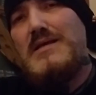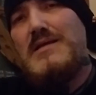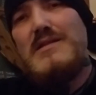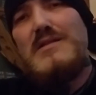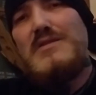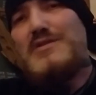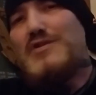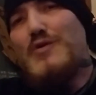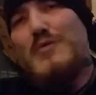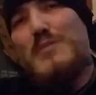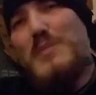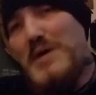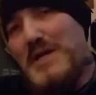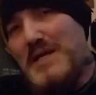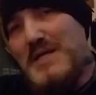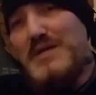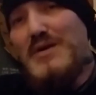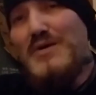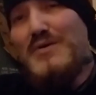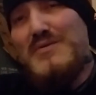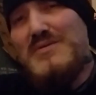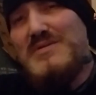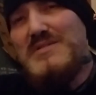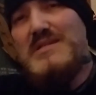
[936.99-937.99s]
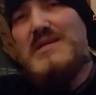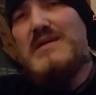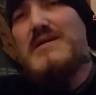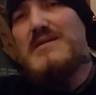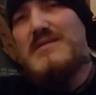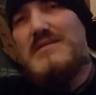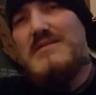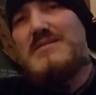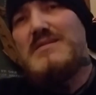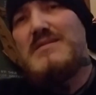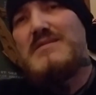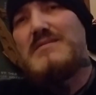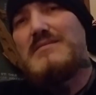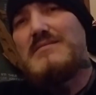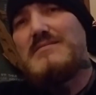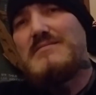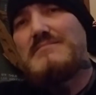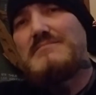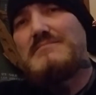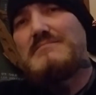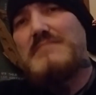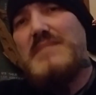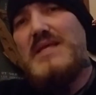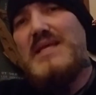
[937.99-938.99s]
nobody goes there.
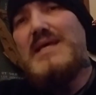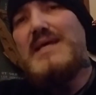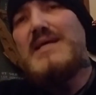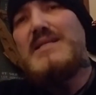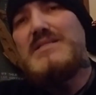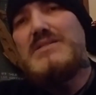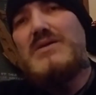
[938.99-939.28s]
It's